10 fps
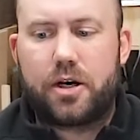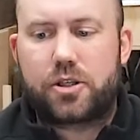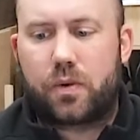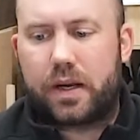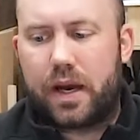
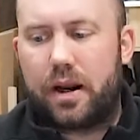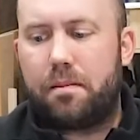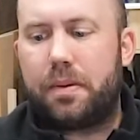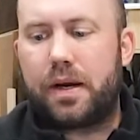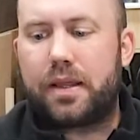So again,
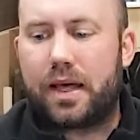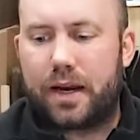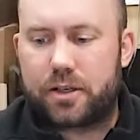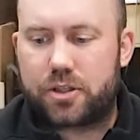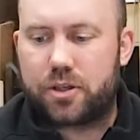big
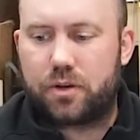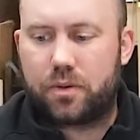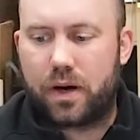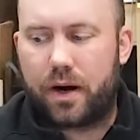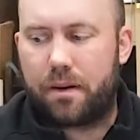thanks to